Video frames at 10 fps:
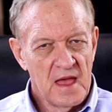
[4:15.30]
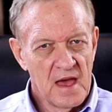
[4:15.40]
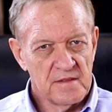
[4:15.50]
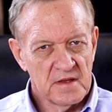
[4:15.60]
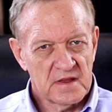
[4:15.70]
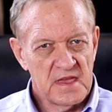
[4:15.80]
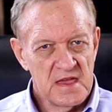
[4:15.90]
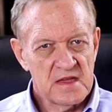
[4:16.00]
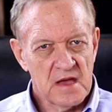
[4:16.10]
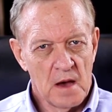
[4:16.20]
and the
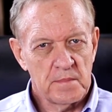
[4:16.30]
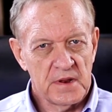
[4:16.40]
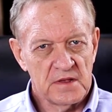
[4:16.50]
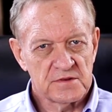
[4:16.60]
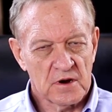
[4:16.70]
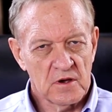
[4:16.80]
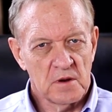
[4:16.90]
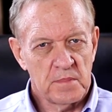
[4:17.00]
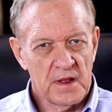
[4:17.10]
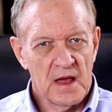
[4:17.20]
key companies are going to
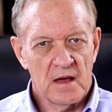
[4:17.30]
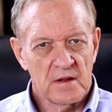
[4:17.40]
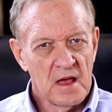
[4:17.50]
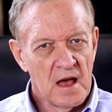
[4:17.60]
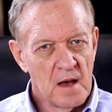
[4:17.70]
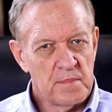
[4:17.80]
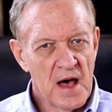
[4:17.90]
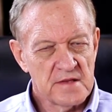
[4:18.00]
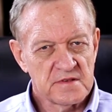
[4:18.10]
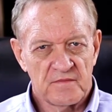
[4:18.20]
put out a
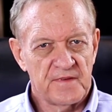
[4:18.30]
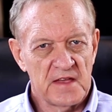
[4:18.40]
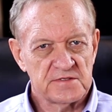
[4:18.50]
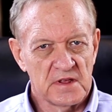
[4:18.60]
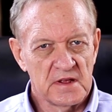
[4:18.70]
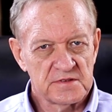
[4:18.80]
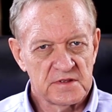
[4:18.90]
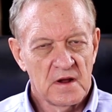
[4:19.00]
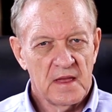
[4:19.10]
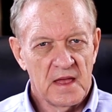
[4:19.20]
positive face. It.
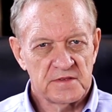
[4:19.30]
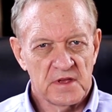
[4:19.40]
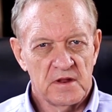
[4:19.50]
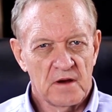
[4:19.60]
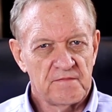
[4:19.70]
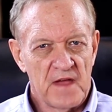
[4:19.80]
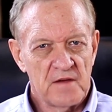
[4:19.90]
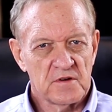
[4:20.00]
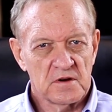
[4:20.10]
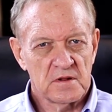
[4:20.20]
It's, it's in their
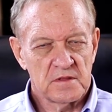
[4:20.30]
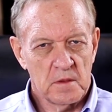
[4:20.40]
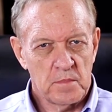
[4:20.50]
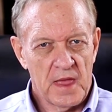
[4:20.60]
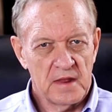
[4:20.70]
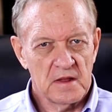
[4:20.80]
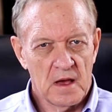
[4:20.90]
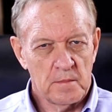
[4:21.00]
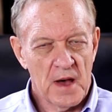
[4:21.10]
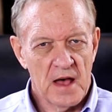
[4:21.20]
favor to paint
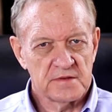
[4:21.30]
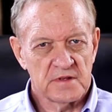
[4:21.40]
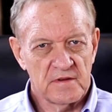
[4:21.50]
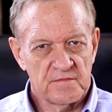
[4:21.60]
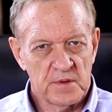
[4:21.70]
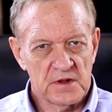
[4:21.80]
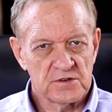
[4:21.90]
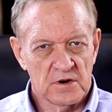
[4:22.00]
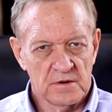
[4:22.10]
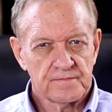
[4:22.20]
a positive
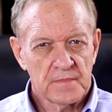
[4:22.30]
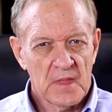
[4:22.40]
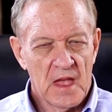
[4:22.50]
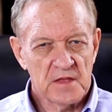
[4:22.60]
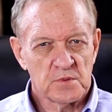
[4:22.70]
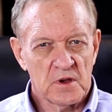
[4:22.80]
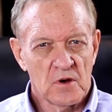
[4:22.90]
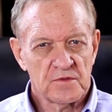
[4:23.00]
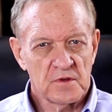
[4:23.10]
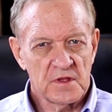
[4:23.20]
picture. As we go
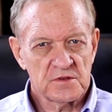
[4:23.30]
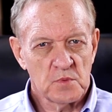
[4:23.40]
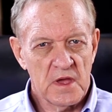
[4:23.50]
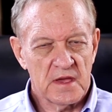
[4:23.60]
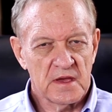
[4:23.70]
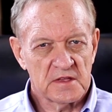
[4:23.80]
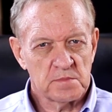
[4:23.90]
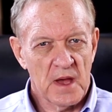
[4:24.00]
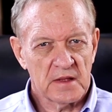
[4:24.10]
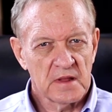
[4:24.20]
through this week,
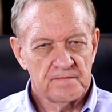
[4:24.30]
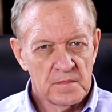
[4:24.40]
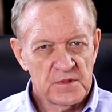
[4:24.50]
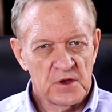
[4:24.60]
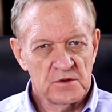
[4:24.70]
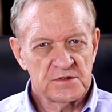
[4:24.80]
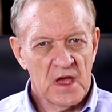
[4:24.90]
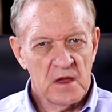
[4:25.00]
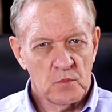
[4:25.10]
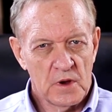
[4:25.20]
expect
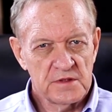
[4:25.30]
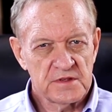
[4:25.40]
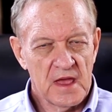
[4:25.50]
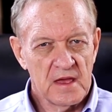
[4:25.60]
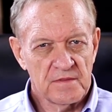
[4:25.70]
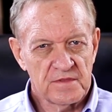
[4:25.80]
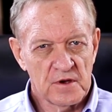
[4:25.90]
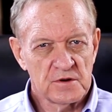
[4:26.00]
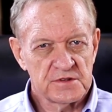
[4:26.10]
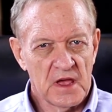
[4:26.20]
Tuesday, Wednesday, and
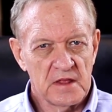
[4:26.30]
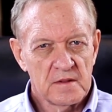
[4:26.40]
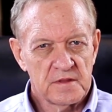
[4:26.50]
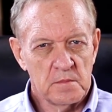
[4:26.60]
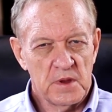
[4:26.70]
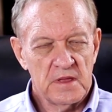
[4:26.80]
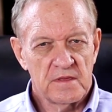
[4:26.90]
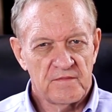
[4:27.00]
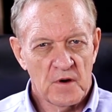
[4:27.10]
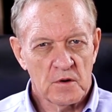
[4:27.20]
Thursday to be
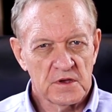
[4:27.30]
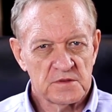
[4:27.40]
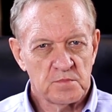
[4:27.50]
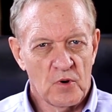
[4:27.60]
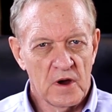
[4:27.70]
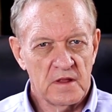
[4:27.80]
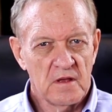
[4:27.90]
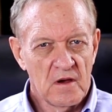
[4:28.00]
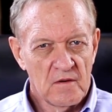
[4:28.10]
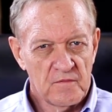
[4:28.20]
the focus point
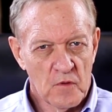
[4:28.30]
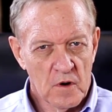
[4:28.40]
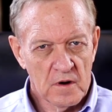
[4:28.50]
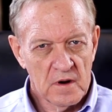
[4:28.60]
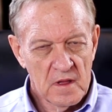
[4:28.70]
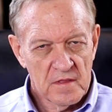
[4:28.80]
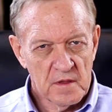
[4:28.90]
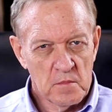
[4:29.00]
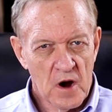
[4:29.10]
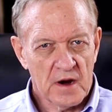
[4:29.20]
for the
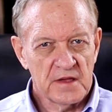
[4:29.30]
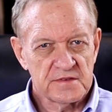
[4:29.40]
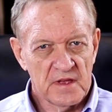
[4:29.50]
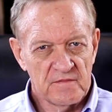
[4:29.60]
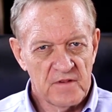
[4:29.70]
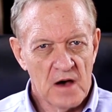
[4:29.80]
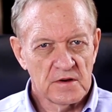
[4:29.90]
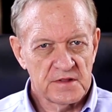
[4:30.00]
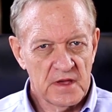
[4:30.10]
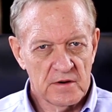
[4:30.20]
markets and
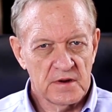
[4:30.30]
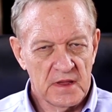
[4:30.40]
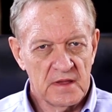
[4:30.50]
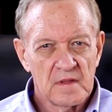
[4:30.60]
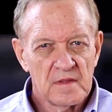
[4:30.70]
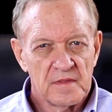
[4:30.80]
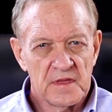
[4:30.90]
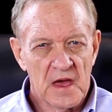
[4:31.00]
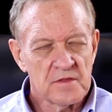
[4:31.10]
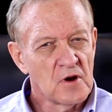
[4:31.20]
volatility.
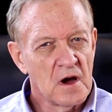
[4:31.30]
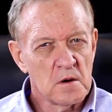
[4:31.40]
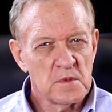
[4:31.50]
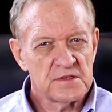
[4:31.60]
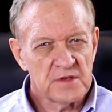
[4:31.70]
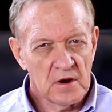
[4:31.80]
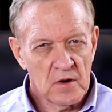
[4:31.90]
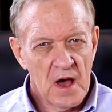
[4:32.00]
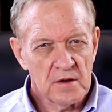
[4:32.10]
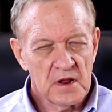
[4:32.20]
The other elements that are
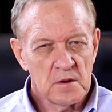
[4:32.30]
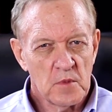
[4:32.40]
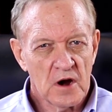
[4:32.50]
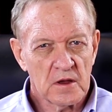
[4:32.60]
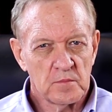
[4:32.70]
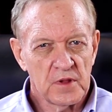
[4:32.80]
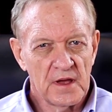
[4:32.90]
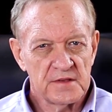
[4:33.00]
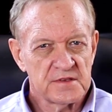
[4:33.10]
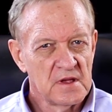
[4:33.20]
out in the
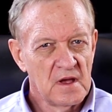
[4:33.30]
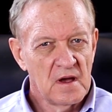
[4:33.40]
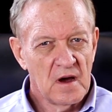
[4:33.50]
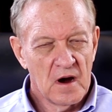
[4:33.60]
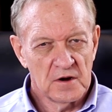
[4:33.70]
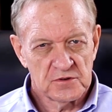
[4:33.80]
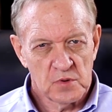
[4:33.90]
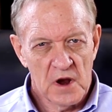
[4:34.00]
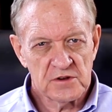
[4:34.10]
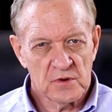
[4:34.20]
marketplace are
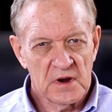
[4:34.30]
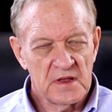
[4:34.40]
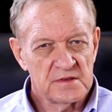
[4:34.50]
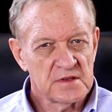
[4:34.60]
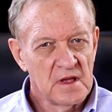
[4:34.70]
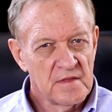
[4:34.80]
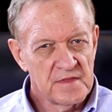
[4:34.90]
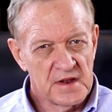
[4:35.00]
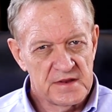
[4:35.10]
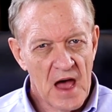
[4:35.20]
treasuries,
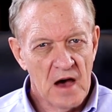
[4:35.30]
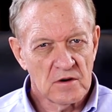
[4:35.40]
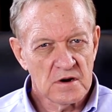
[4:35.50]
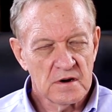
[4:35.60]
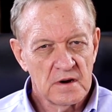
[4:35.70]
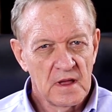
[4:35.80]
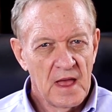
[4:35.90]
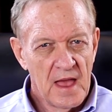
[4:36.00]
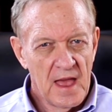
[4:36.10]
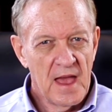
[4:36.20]
the dollar,
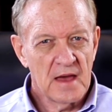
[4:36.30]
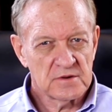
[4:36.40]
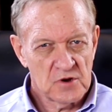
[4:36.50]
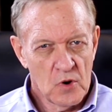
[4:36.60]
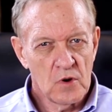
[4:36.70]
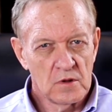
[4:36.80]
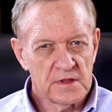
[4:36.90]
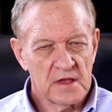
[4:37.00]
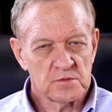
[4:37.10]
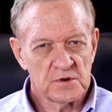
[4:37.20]
and gold,
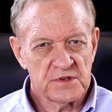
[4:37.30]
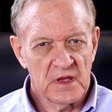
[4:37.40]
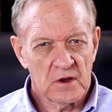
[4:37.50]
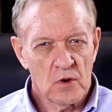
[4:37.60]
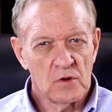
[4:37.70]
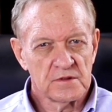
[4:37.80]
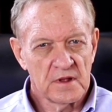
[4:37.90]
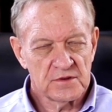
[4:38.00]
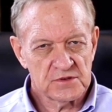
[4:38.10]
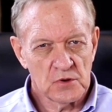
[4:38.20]
as we're seeing
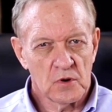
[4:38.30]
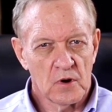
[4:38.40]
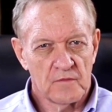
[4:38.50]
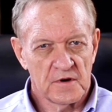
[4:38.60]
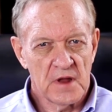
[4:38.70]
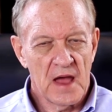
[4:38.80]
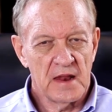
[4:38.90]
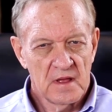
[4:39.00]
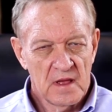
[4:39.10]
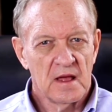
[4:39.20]
gold soar
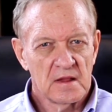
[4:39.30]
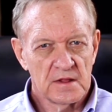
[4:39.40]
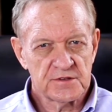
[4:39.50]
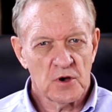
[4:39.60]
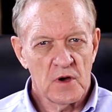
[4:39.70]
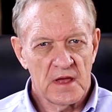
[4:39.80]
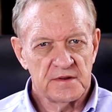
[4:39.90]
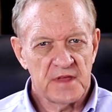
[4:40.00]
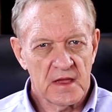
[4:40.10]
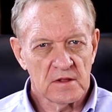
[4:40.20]
overnight. Let's go ahead and
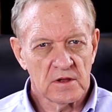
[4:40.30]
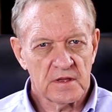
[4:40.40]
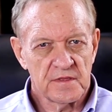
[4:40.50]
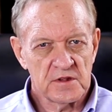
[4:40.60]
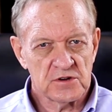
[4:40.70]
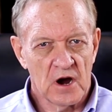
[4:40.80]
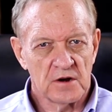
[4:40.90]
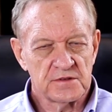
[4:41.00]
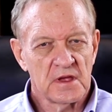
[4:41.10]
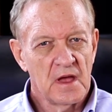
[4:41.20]
take a look at the
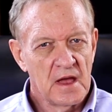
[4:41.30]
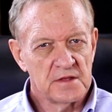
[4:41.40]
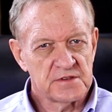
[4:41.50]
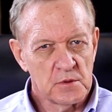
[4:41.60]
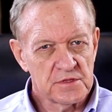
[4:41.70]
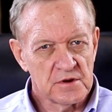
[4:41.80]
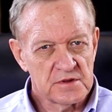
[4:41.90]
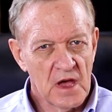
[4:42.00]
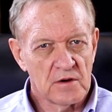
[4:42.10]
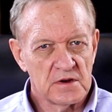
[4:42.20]
charts and see what they're
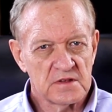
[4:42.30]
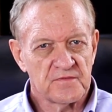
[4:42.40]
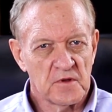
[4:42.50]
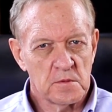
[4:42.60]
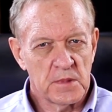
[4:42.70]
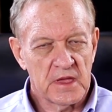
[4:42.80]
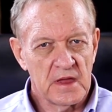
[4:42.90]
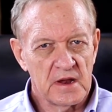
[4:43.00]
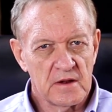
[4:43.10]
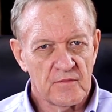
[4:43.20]
telling us for the
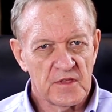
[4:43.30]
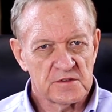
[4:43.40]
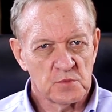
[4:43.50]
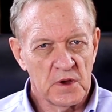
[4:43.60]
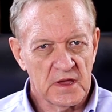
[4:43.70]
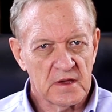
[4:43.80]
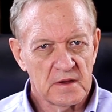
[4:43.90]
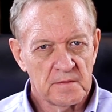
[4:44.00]
beginning of this week.